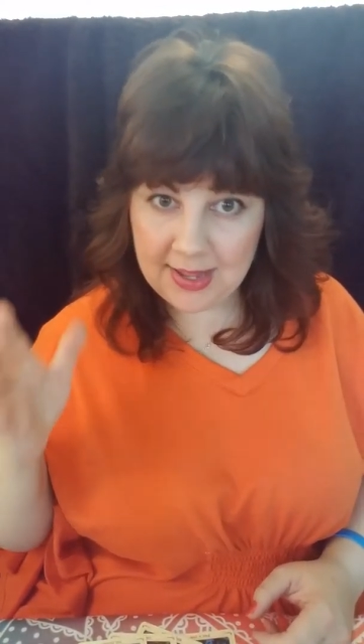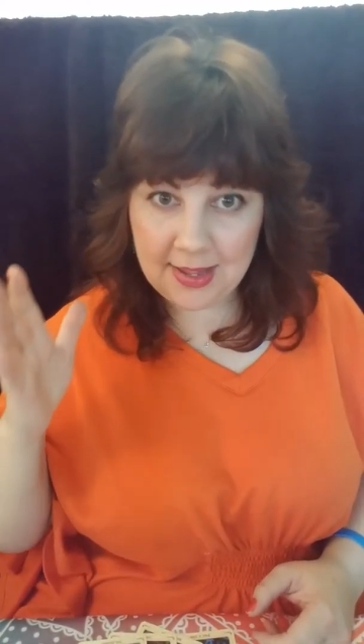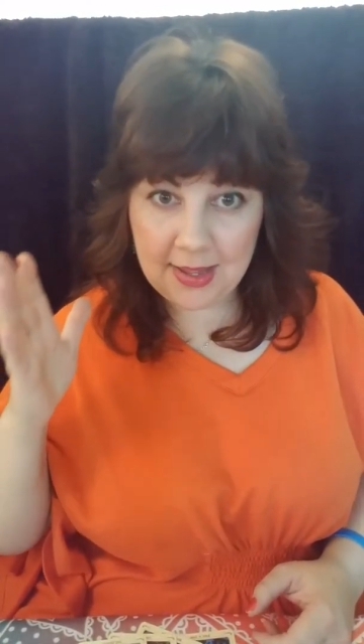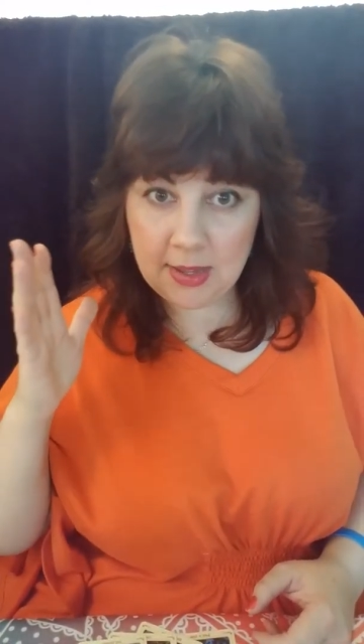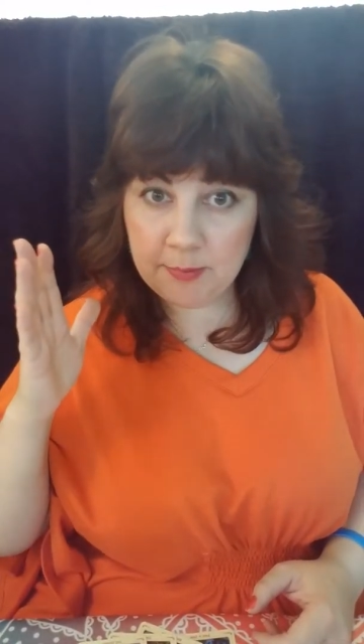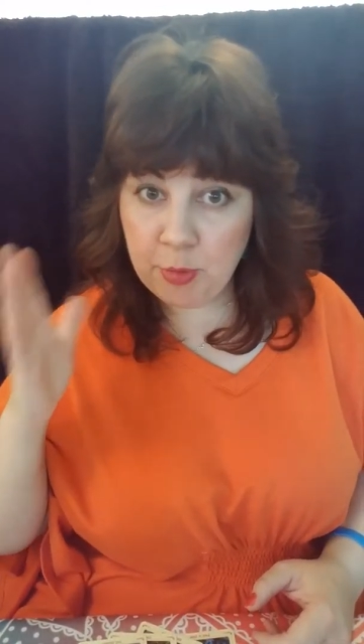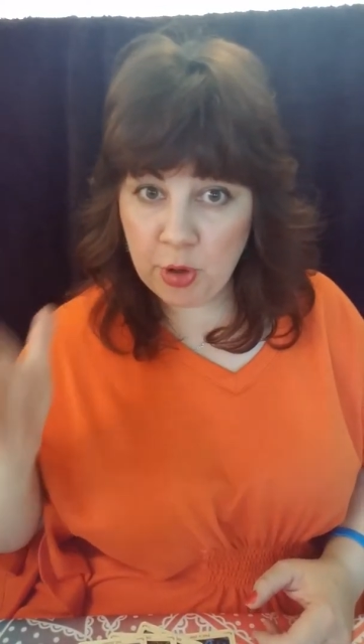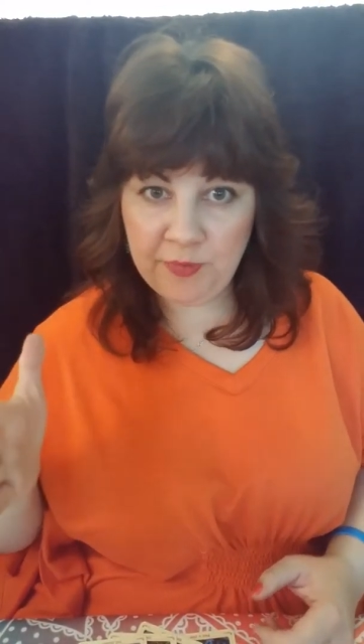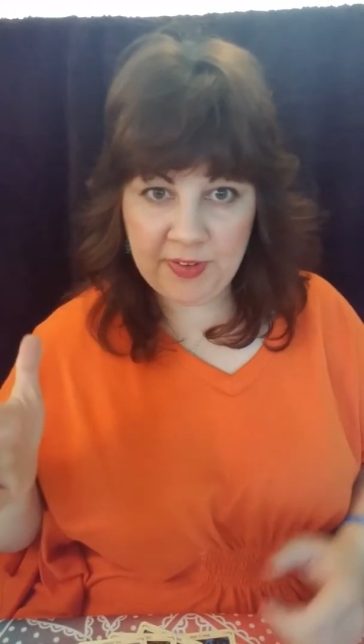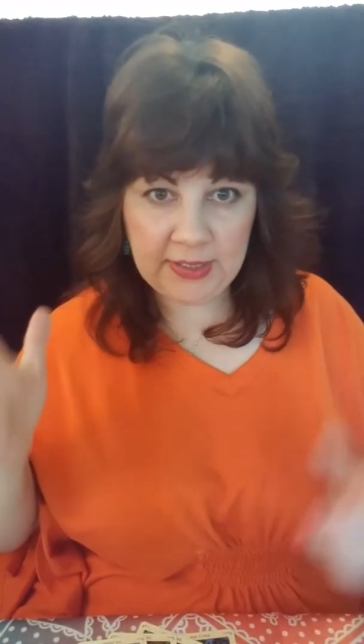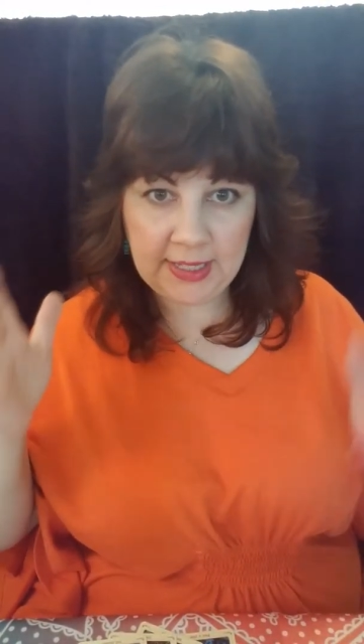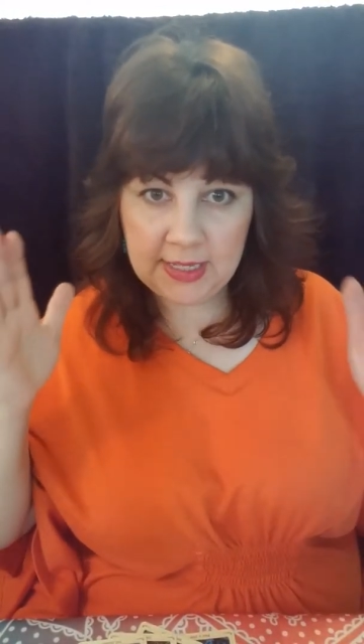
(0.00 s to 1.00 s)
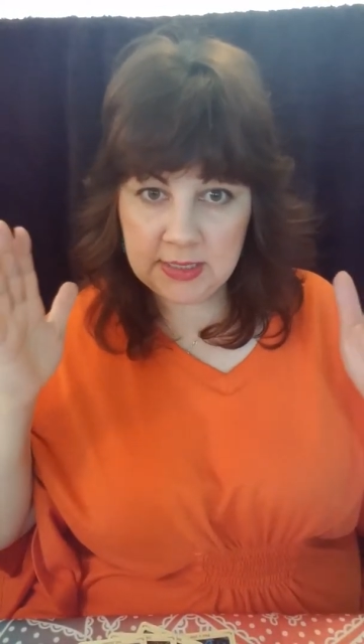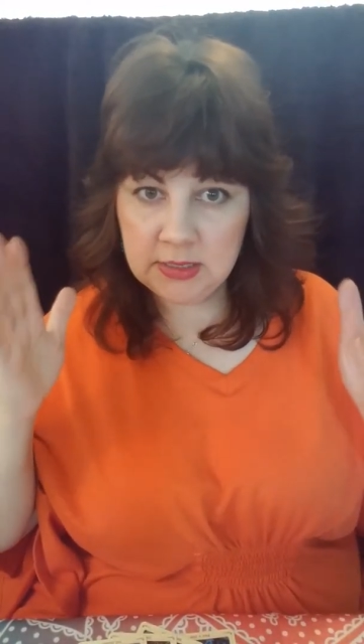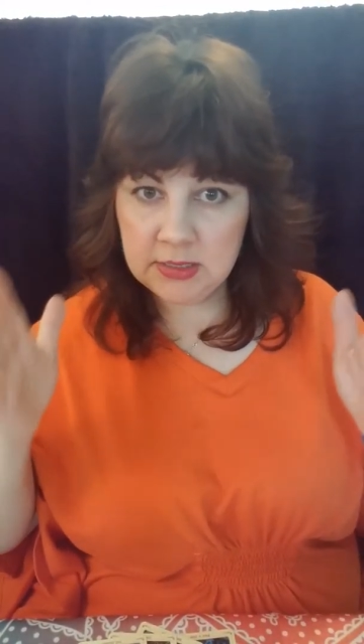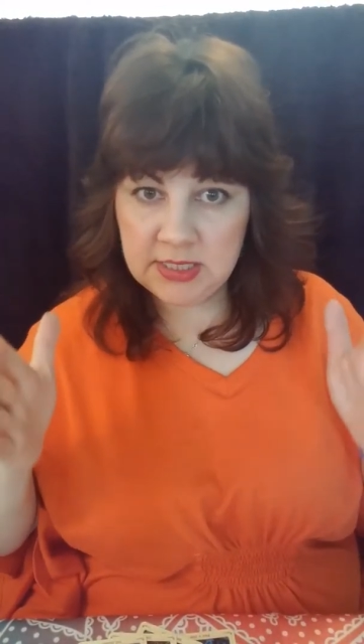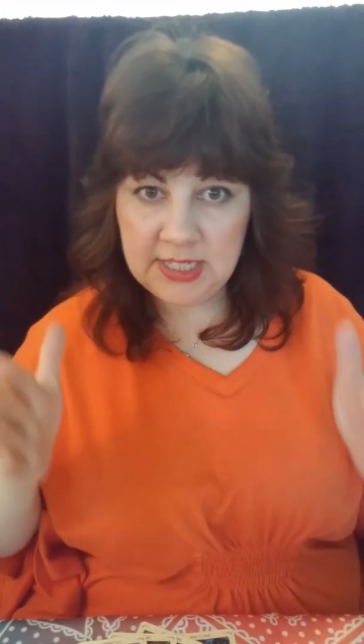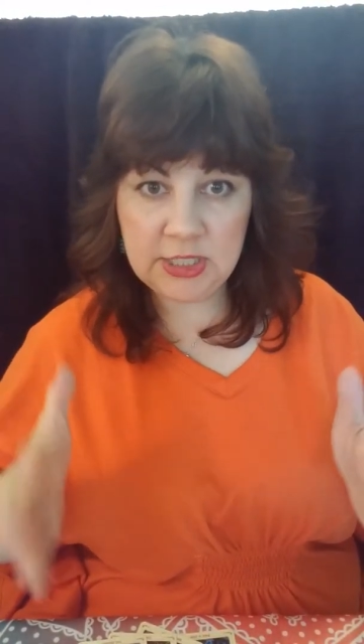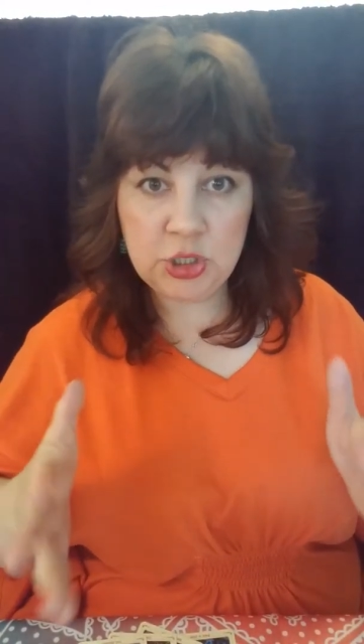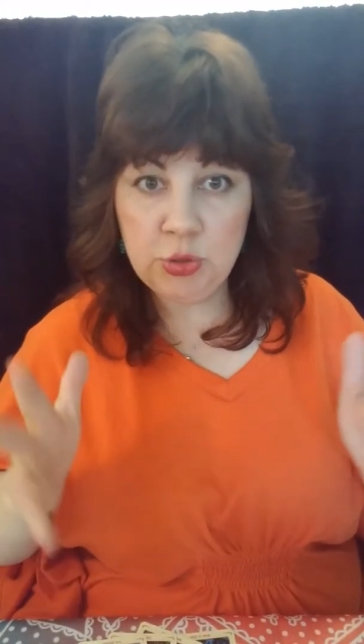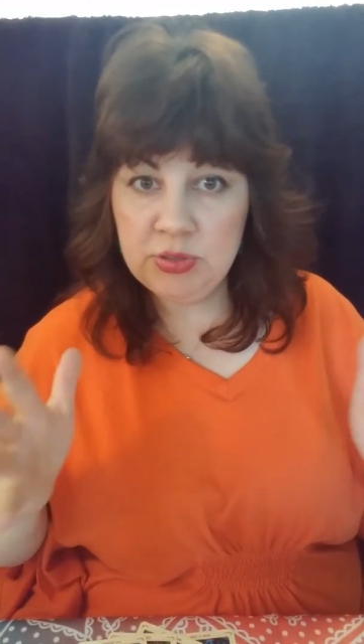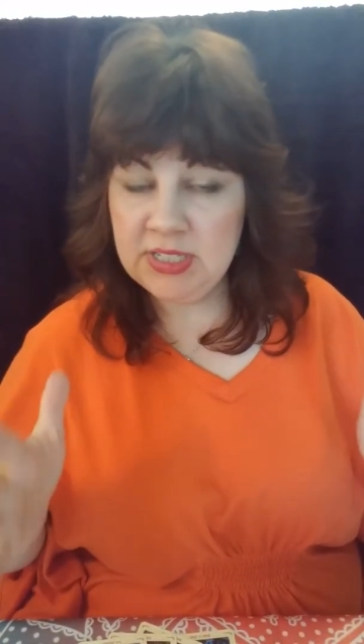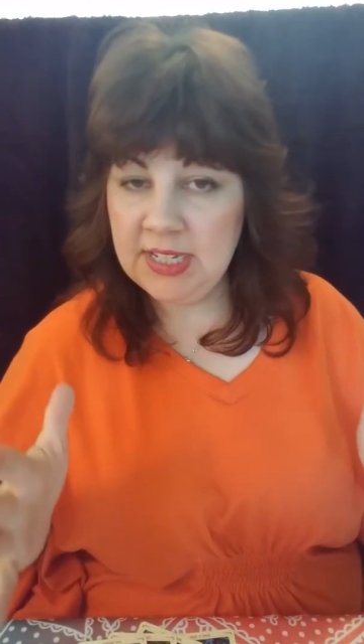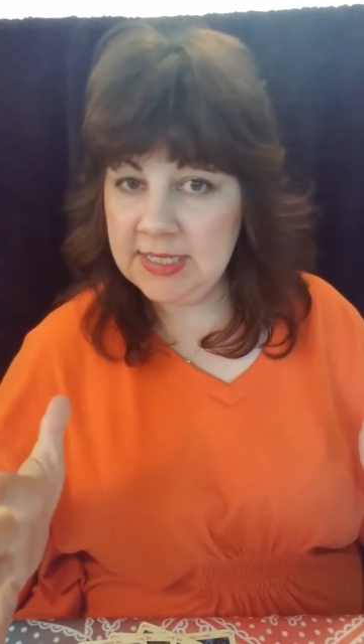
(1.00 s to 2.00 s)
perfectly. Six, two
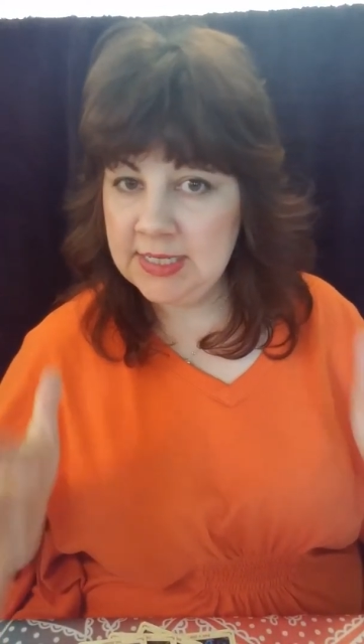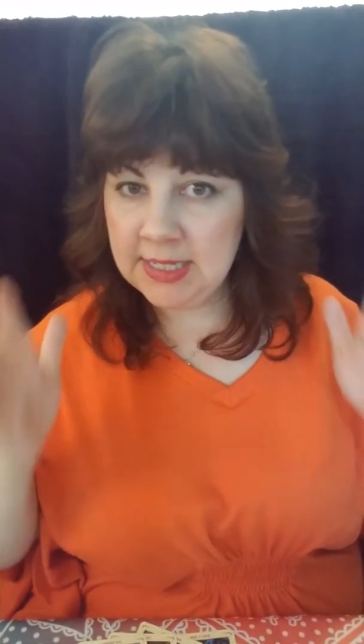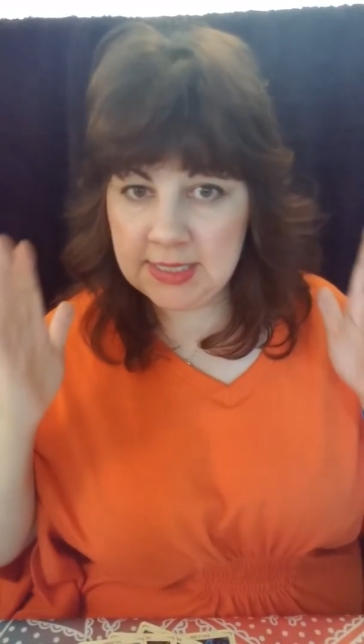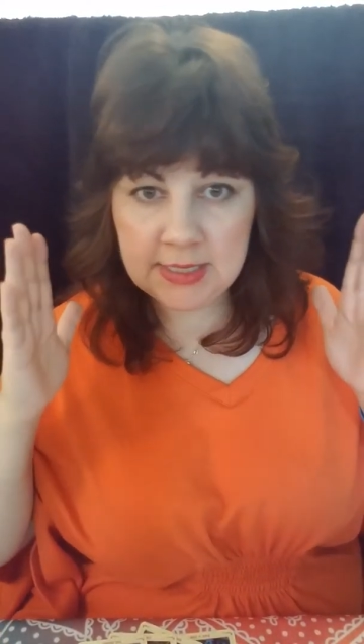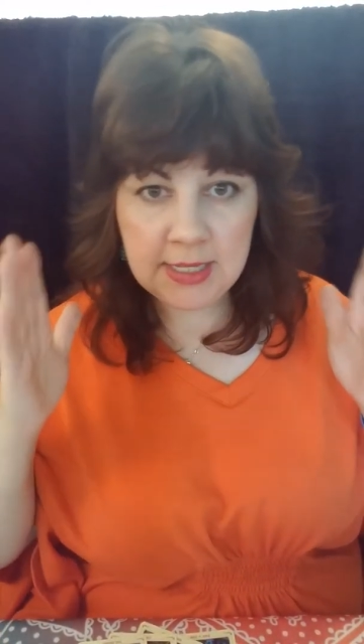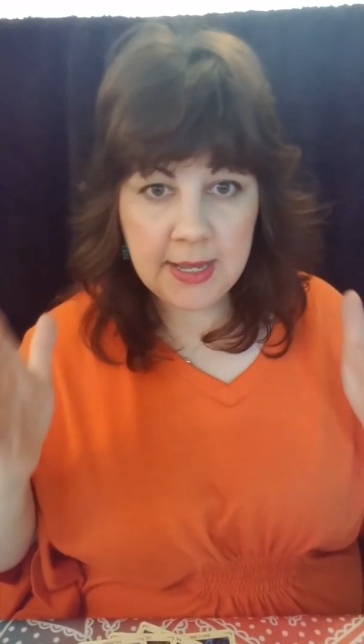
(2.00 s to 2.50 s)
sixes,